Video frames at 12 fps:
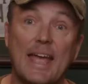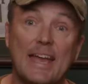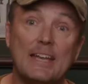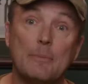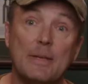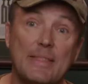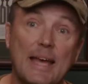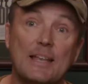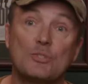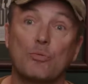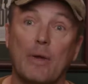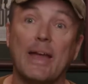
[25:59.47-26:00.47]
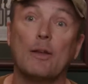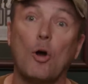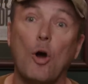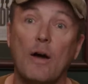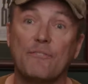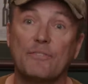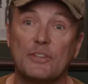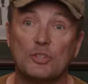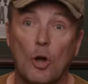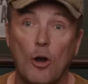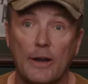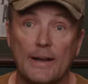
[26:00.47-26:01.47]
an enemy that has ran off the
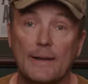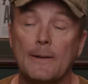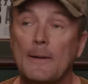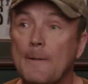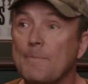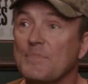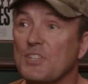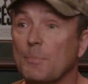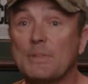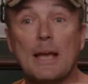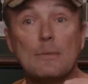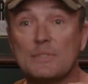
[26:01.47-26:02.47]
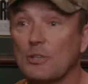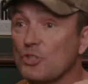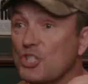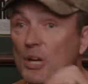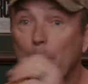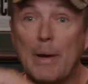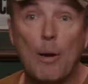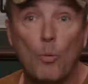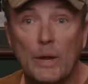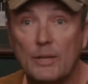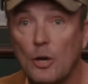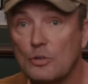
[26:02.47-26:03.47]
target. Sometimes they'll jump out
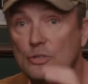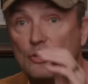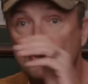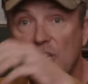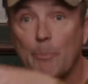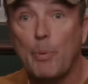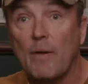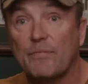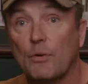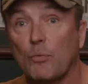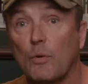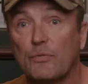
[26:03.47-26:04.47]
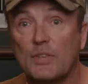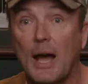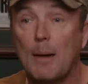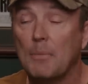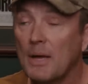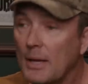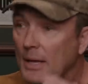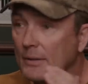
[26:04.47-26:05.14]
windows, they'll jump off the rooftop,